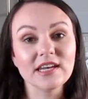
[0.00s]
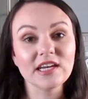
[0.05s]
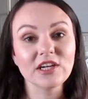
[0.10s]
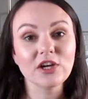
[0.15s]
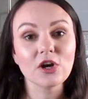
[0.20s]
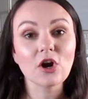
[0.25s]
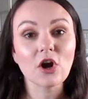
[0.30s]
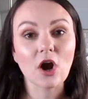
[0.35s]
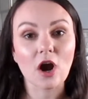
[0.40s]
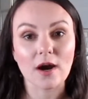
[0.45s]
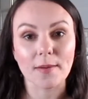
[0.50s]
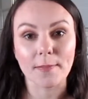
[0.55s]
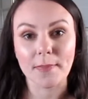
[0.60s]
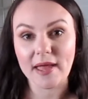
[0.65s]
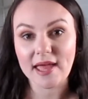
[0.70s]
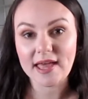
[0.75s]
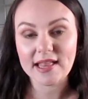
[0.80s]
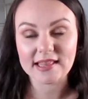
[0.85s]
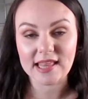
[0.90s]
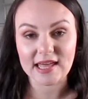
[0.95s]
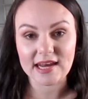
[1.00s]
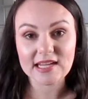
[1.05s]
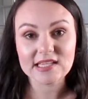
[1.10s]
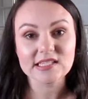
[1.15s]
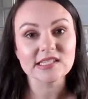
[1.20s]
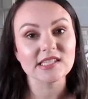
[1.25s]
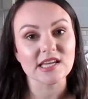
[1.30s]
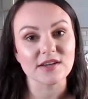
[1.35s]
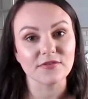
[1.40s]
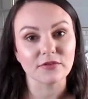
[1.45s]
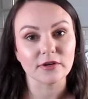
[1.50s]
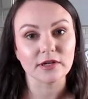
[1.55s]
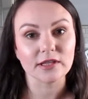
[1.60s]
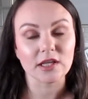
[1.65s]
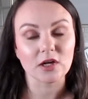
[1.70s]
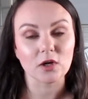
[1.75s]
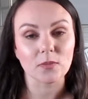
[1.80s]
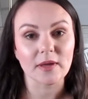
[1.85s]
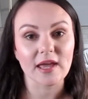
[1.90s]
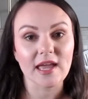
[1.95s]
it in your carpet, let it sit for a
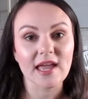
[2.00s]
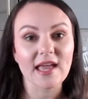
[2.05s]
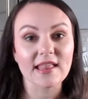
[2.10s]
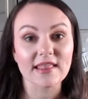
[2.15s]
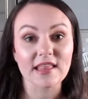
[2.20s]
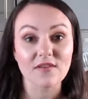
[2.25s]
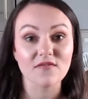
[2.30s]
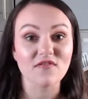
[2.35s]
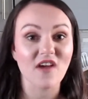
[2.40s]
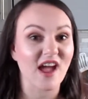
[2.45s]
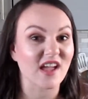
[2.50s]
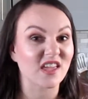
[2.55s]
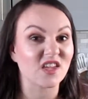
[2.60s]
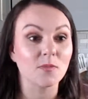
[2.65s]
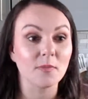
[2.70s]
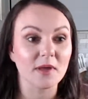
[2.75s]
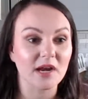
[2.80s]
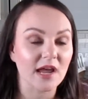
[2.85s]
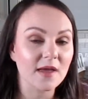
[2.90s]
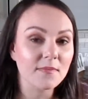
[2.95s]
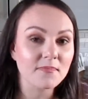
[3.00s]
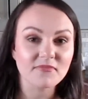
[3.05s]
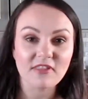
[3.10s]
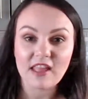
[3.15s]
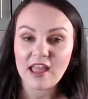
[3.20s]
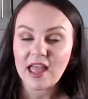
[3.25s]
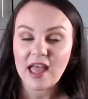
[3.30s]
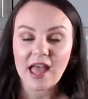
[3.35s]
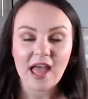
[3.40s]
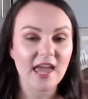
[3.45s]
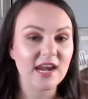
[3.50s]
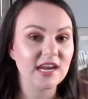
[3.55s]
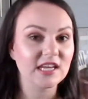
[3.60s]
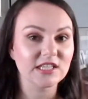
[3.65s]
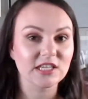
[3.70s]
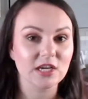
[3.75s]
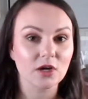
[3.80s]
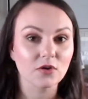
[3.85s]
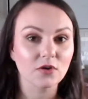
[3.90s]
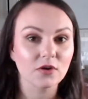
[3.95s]
little bit, and then vacuum it up, and it
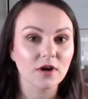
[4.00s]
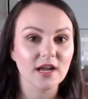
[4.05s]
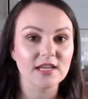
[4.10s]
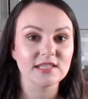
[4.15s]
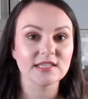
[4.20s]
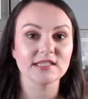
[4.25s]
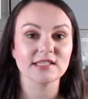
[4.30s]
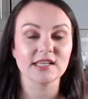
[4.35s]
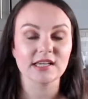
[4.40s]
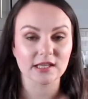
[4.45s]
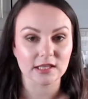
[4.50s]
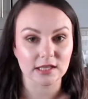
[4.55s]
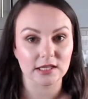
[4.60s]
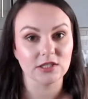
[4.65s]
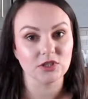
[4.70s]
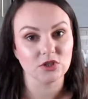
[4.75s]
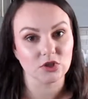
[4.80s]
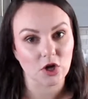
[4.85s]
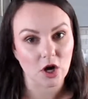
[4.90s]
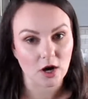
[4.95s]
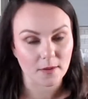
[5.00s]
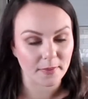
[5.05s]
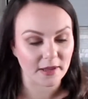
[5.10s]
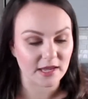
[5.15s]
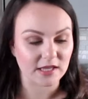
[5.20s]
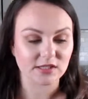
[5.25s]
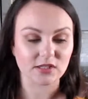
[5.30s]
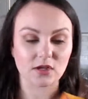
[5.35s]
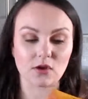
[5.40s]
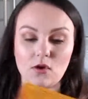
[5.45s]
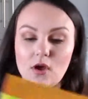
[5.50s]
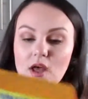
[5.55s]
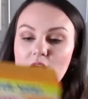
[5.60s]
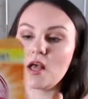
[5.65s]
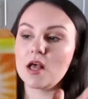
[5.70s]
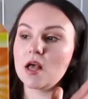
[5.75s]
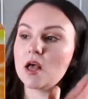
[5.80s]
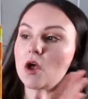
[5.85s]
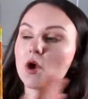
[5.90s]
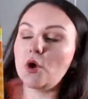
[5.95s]
deodorizes and cleans your carpet. So
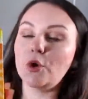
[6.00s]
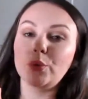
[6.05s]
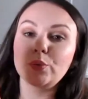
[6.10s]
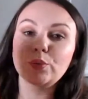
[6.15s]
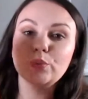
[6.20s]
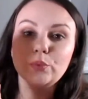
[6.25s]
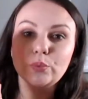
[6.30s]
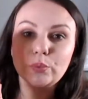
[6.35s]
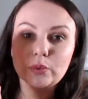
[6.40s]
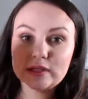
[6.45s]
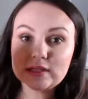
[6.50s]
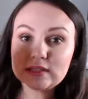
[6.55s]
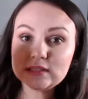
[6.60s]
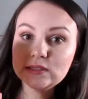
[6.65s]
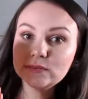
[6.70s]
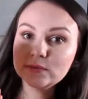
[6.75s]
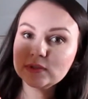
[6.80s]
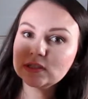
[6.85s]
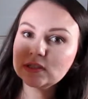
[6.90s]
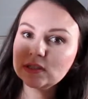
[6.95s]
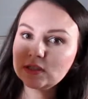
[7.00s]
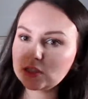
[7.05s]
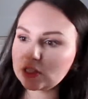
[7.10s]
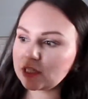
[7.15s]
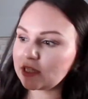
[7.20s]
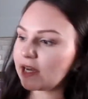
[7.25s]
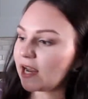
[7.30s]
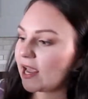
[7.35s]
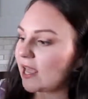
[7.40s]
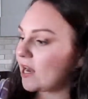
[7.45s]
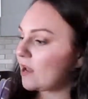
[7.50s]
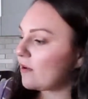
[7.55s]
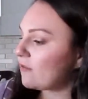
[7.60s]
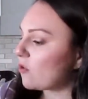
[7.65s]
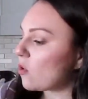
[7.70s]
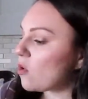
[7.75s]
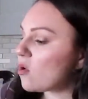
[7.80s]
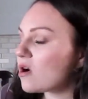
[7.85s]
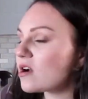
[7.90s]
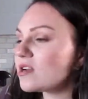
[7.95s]
really, really good. And of
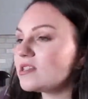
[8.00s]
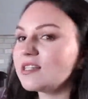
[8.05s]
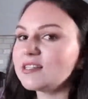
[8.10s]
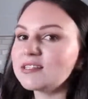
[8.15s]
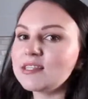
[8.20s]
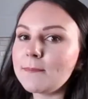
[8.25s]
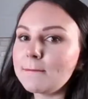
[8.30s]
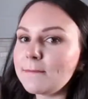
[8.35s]
course it's